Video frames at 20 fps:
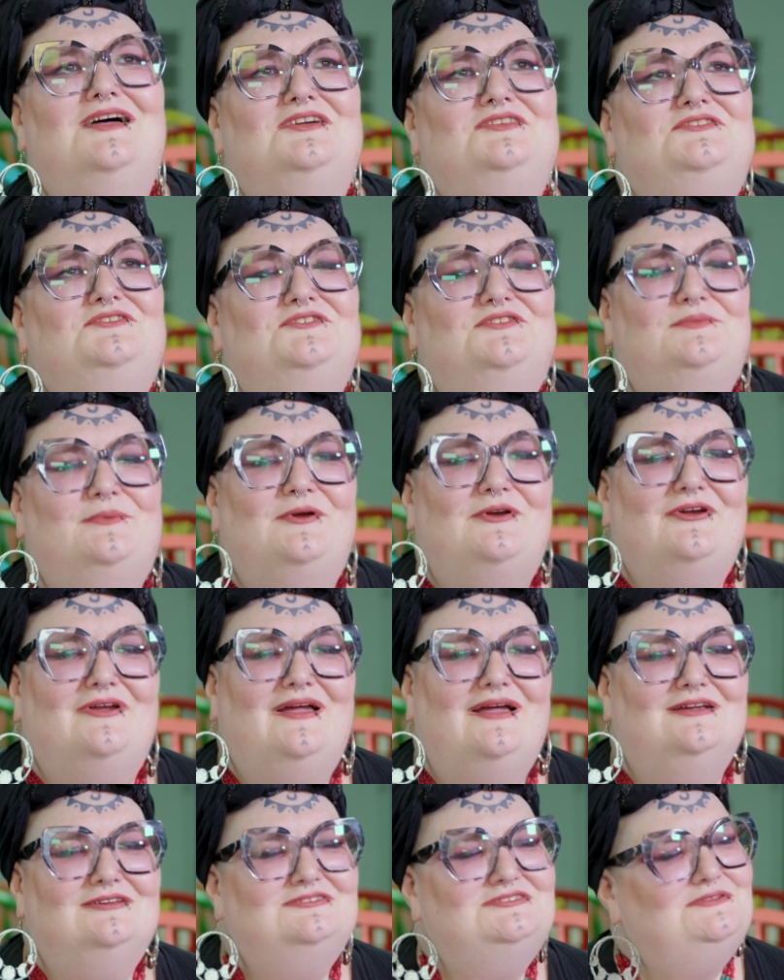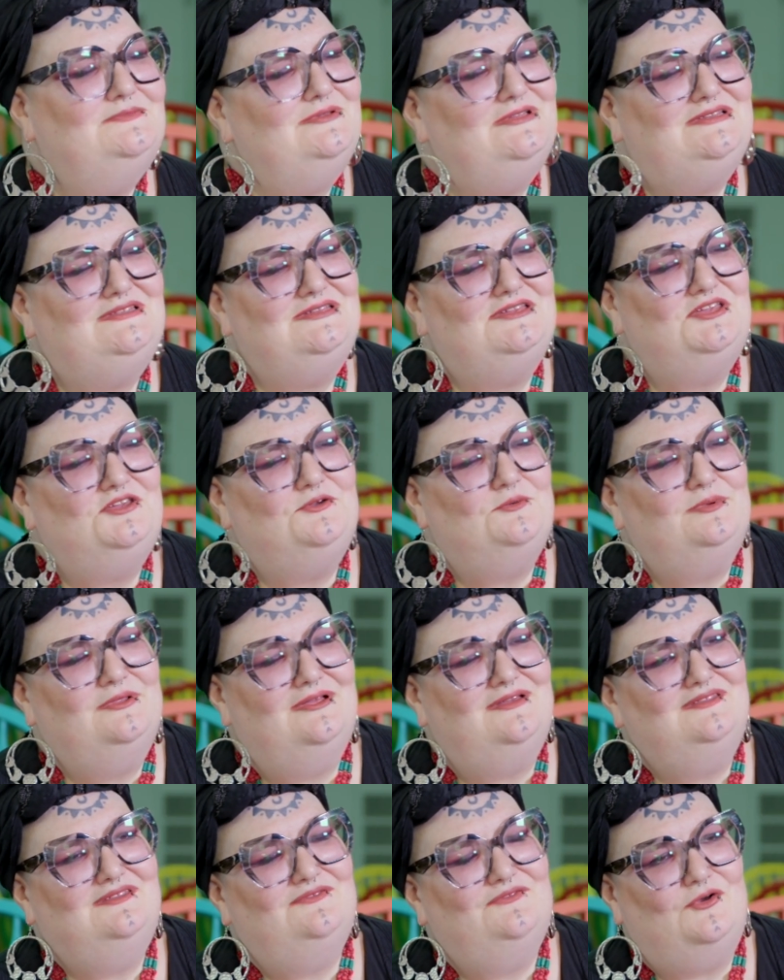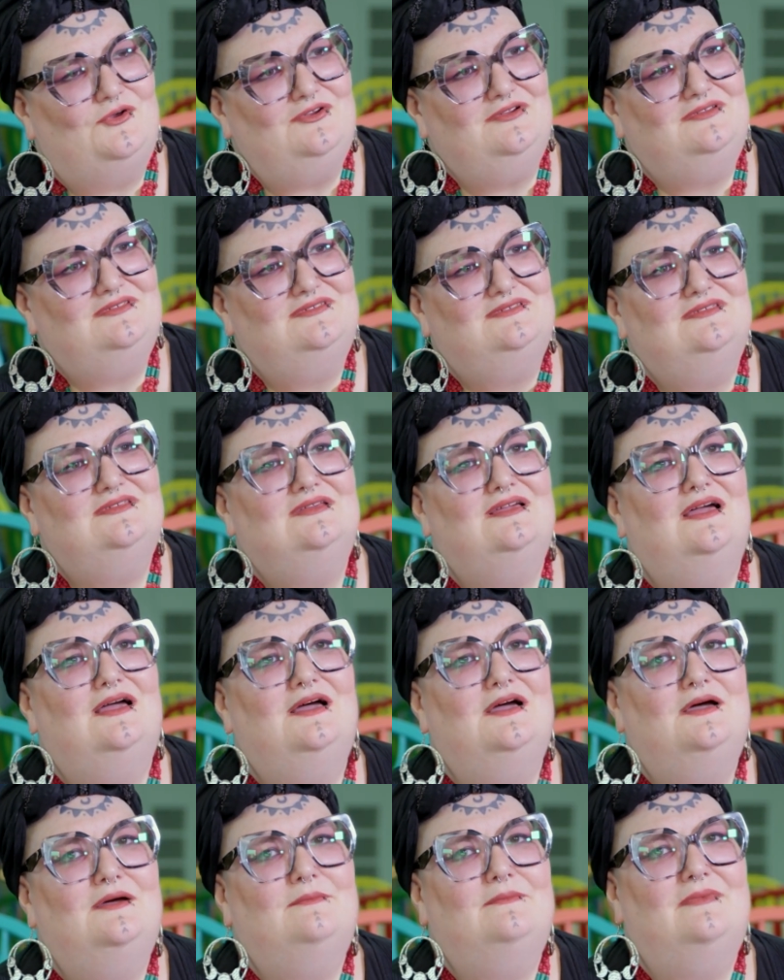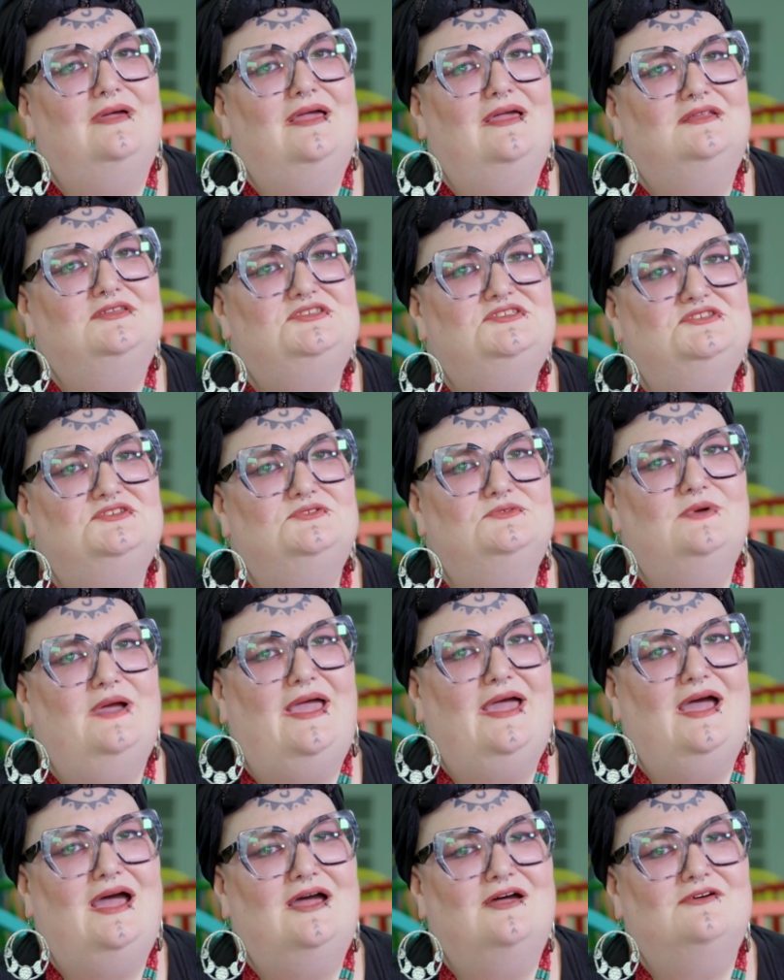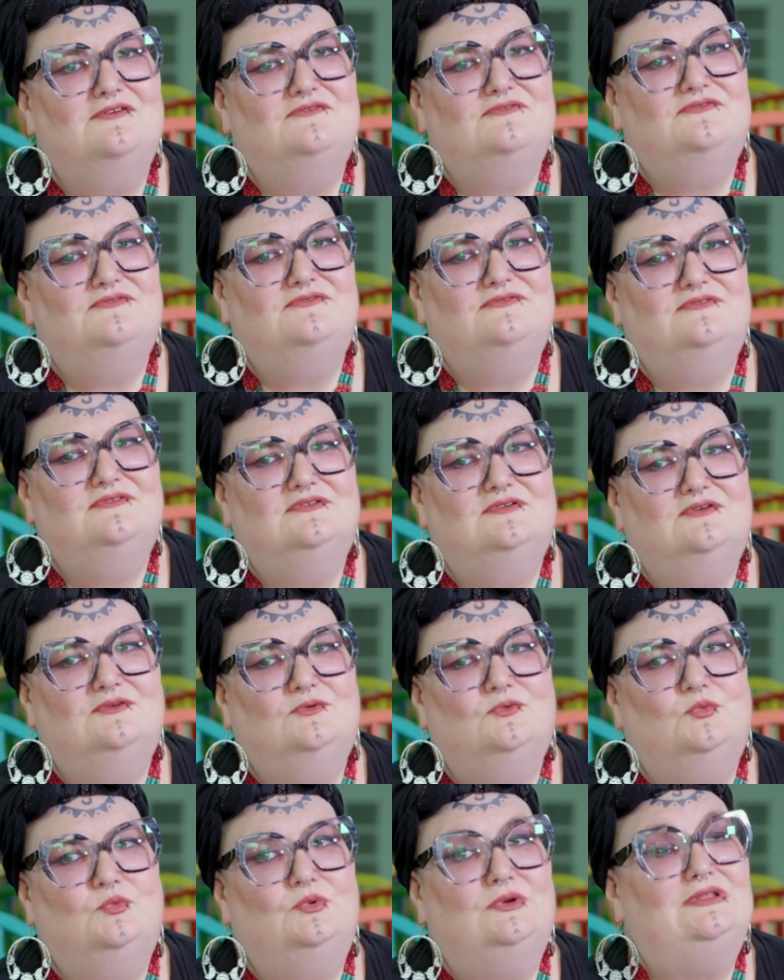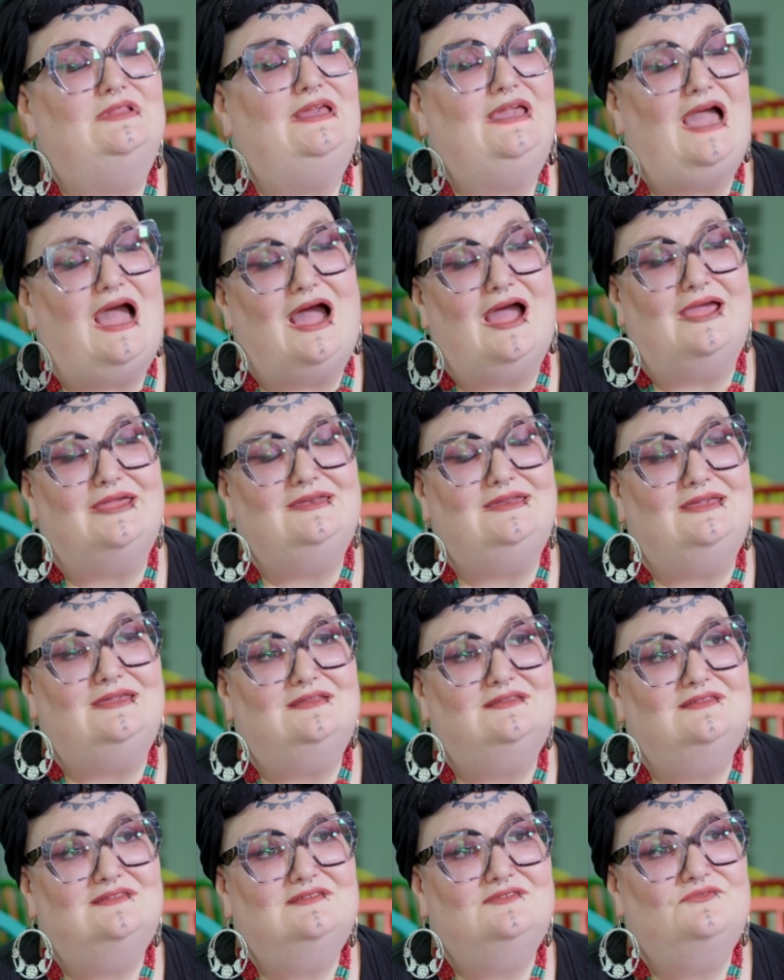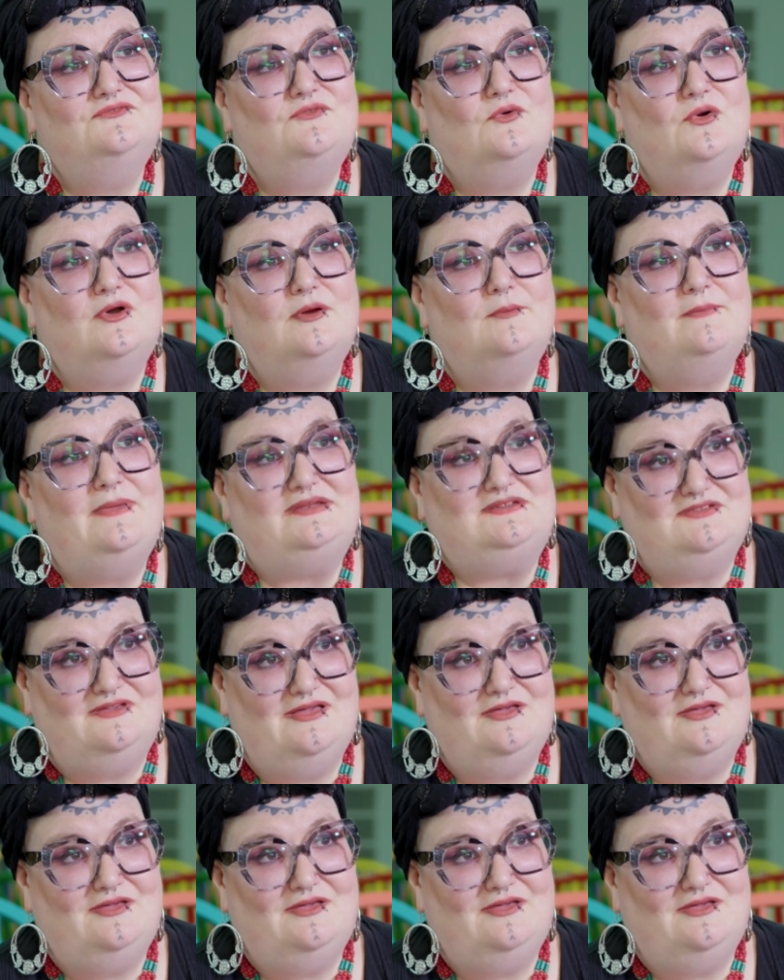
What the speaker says: Two-spirit LGBTQ+ folks do have really high needs for mental